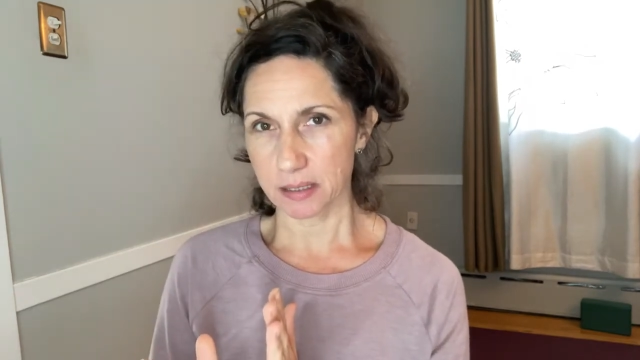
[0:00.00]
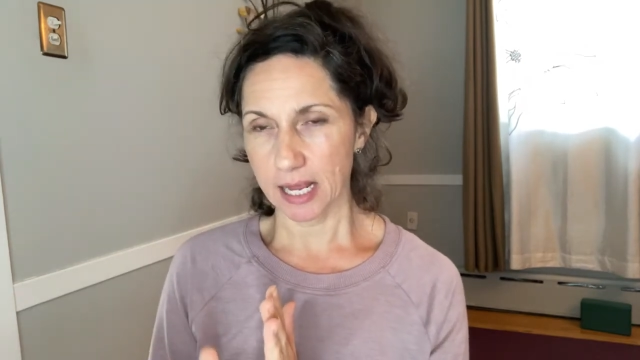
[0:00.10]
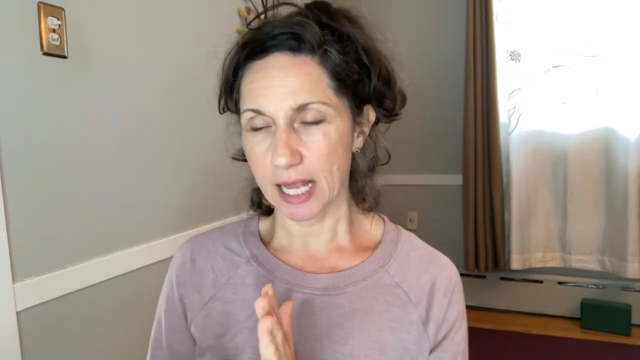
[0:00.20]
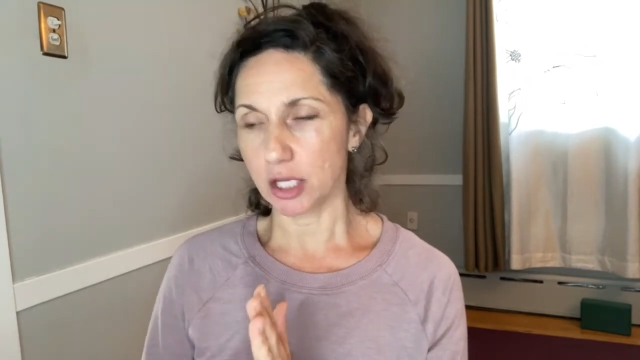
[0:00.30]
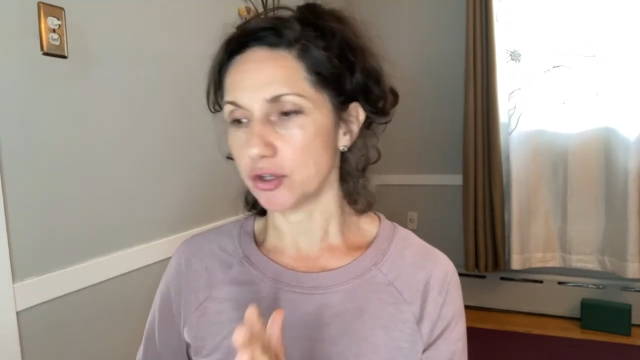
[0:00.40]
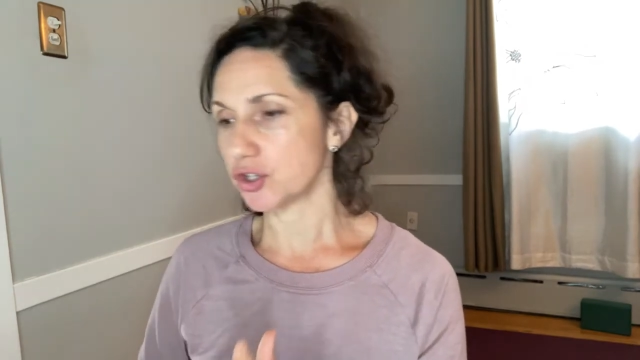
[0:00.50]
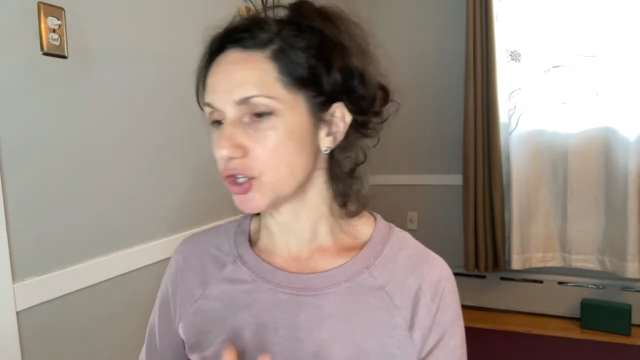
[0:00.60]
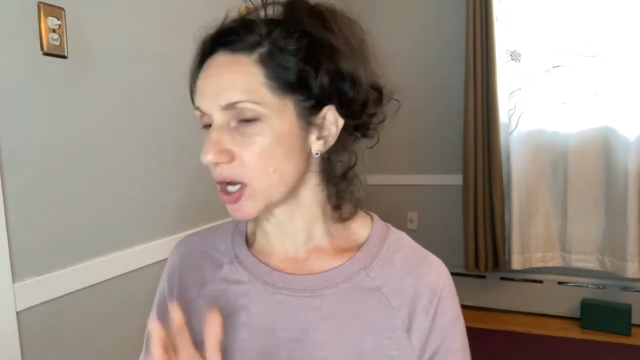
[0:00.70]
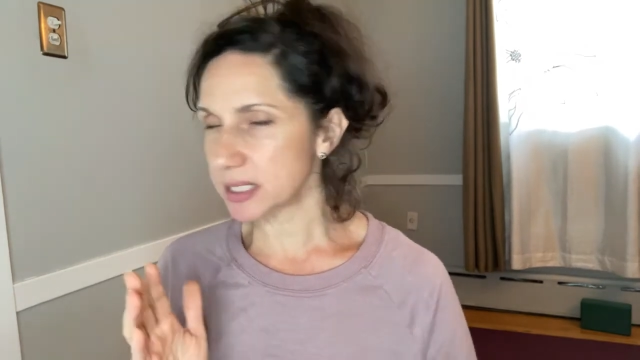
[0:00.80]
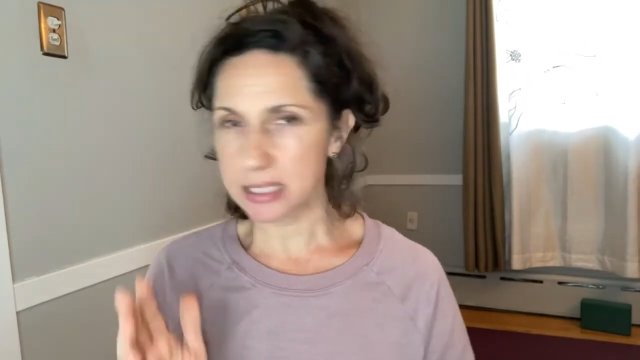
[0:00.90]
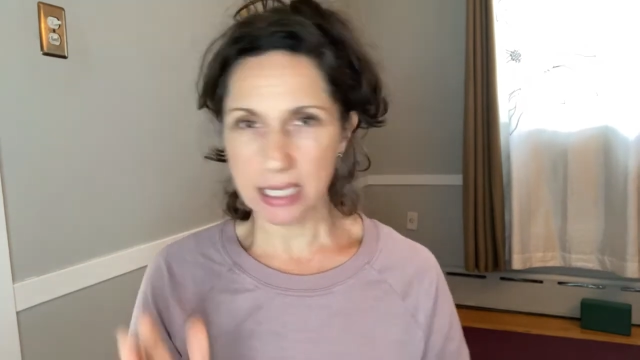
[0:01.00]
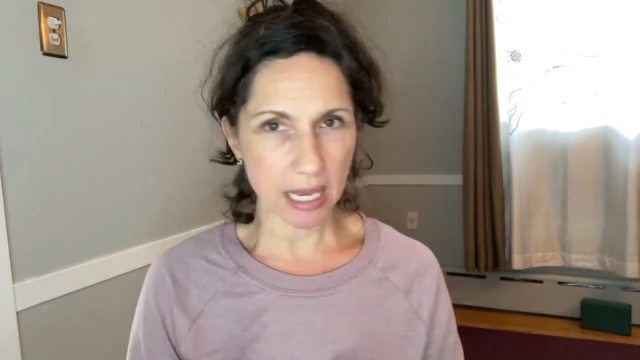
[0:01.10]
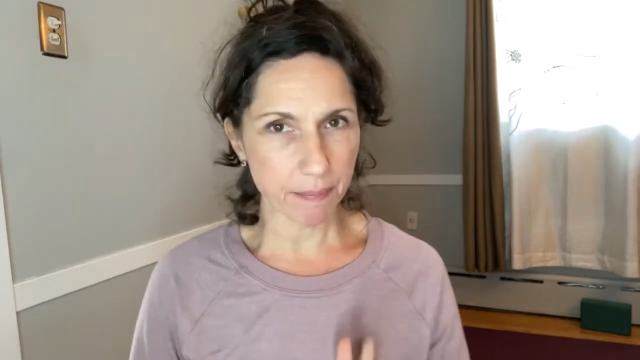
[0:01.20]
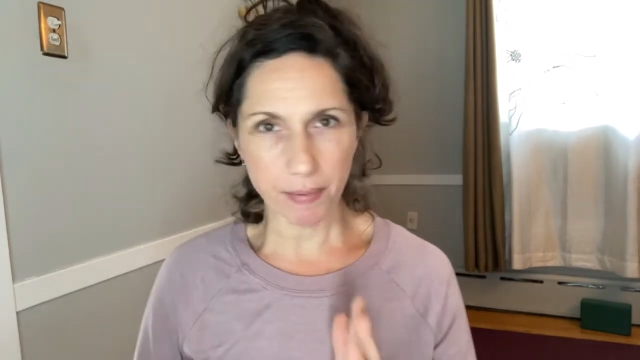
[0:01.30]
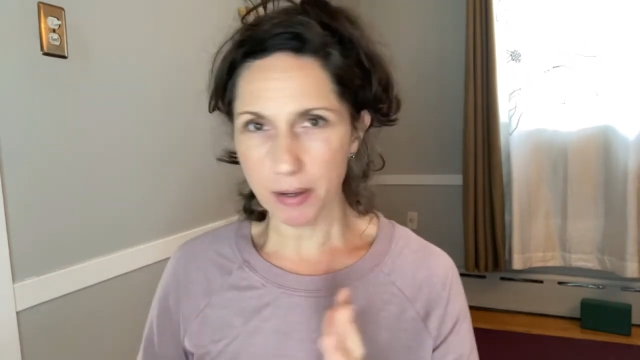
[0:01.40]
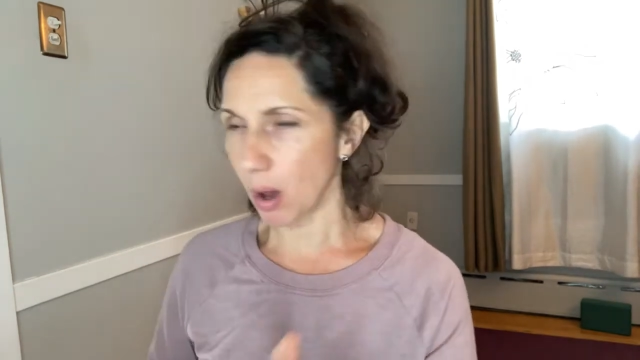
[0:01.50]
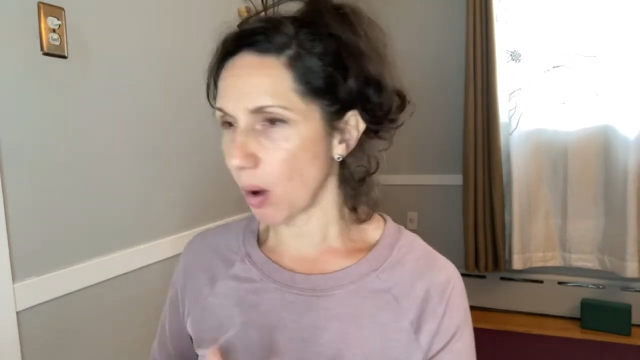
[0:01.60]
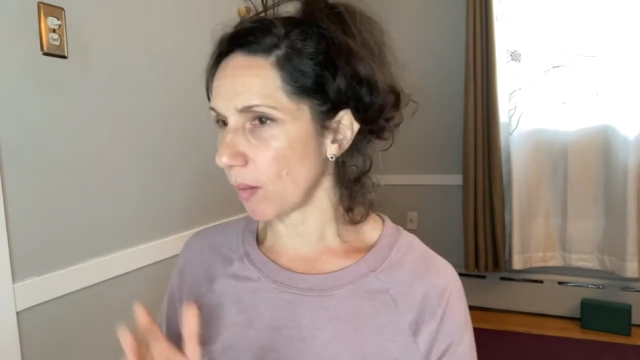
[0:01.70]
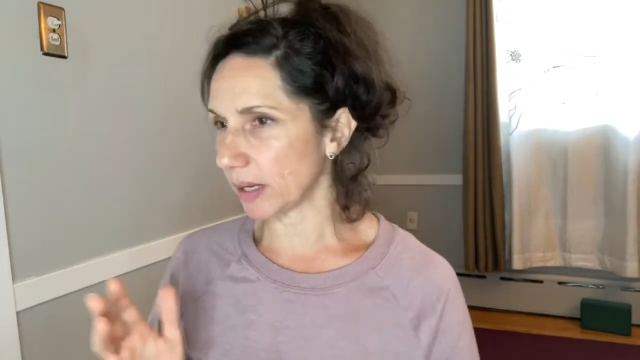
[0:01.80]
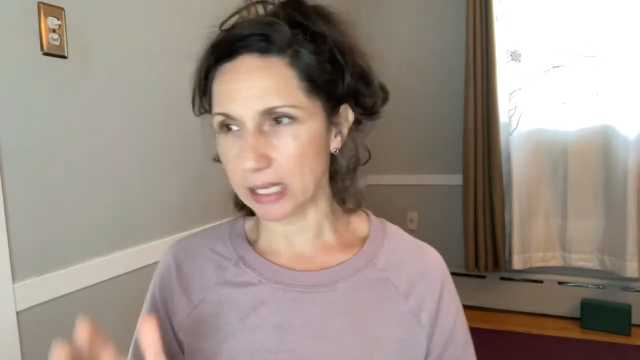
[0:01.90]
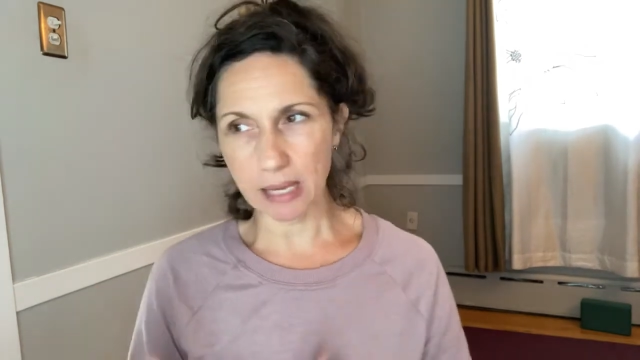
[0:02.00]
and you just keep it going,